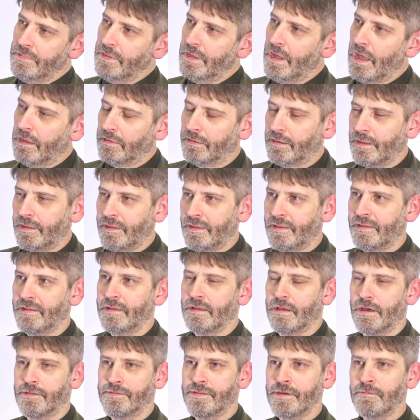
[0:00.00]

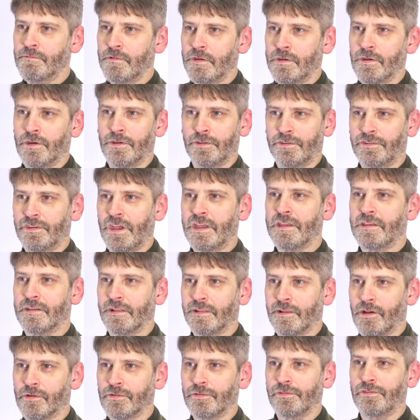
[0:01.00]
I think we've got to take a
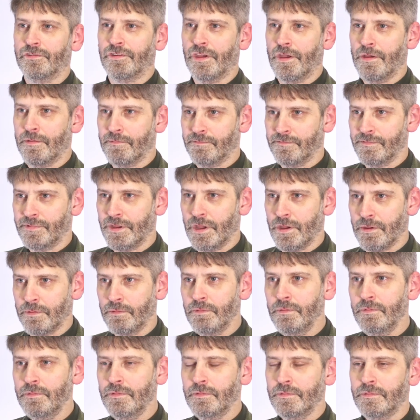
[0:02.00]
long-term view.